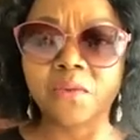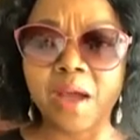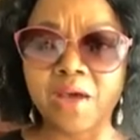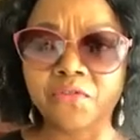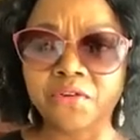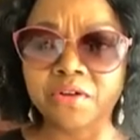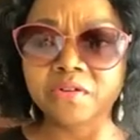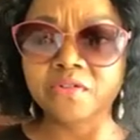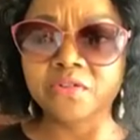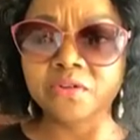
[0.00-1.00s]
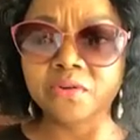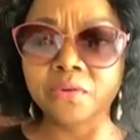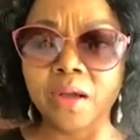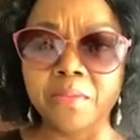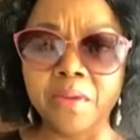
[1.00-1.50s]
from Africa
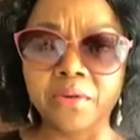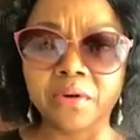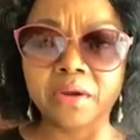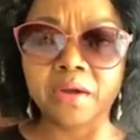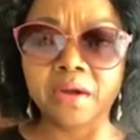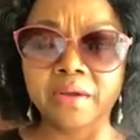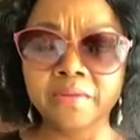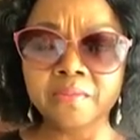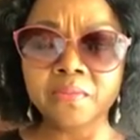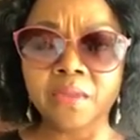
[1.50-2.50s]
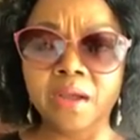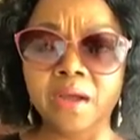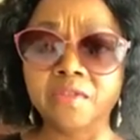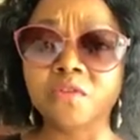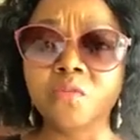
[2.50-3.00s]
to America.
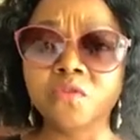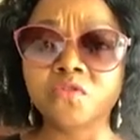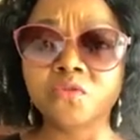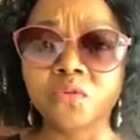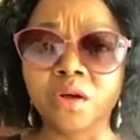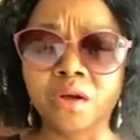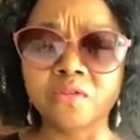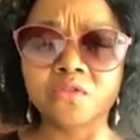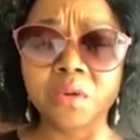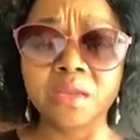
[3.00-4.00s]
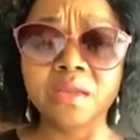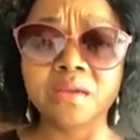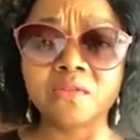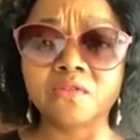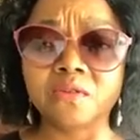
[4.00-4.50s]
It's almost 20
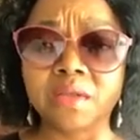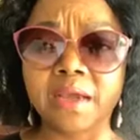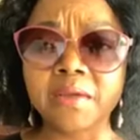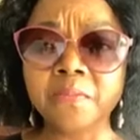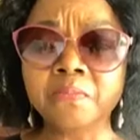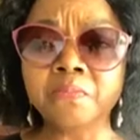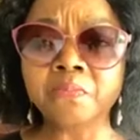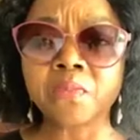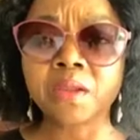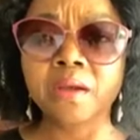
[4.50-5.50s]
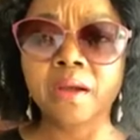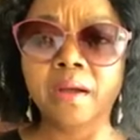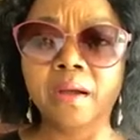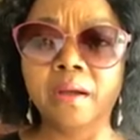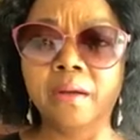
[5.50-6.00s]
years today.
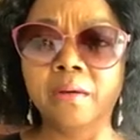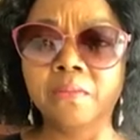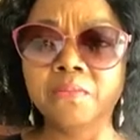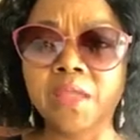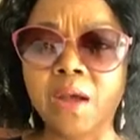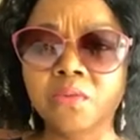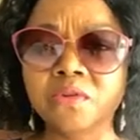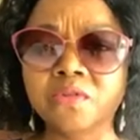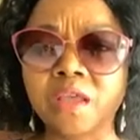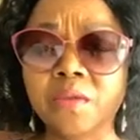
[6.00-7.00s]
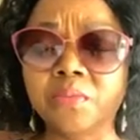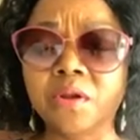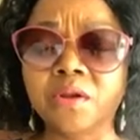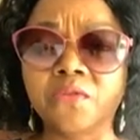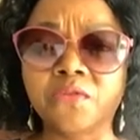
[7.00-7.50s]
That was
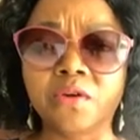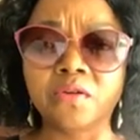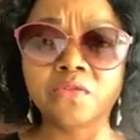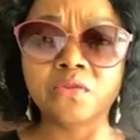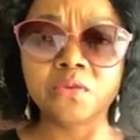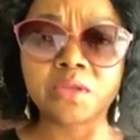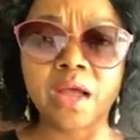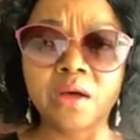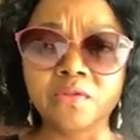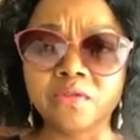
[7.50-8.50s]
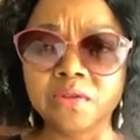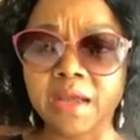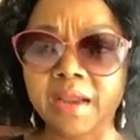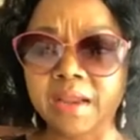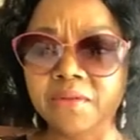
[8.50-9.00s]
April of
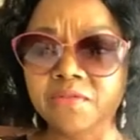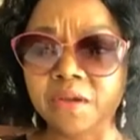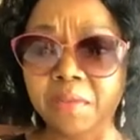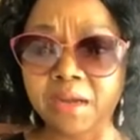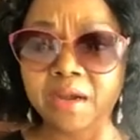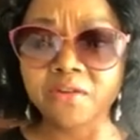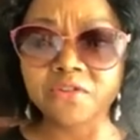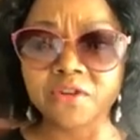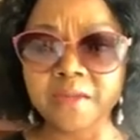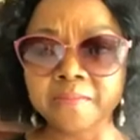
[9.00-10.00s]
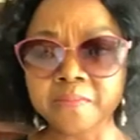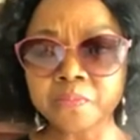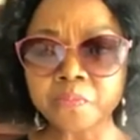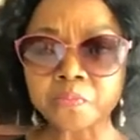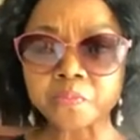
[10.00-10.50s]
2000. I left my country,